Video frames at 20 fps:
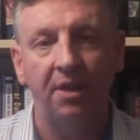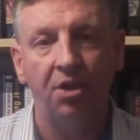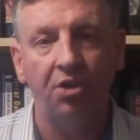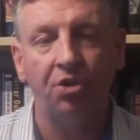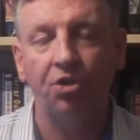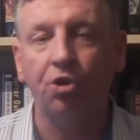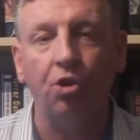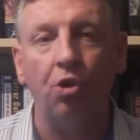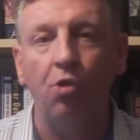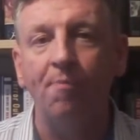
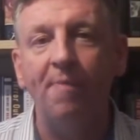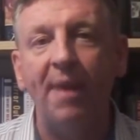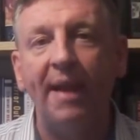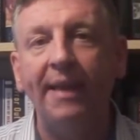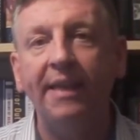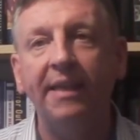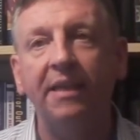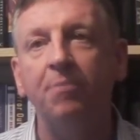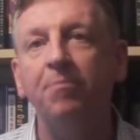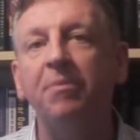So
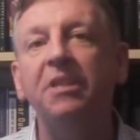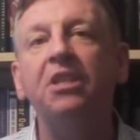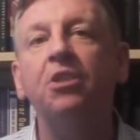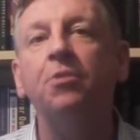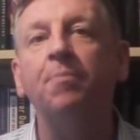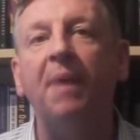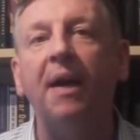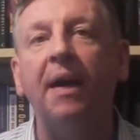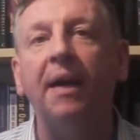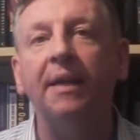many can be
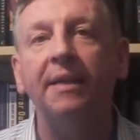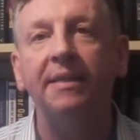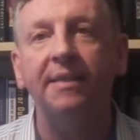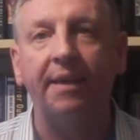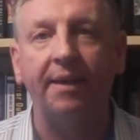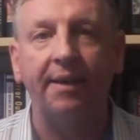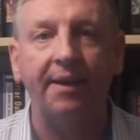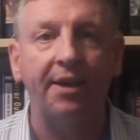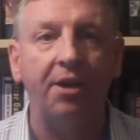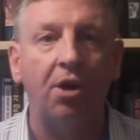spies
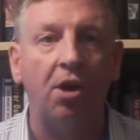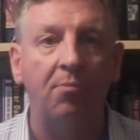that are in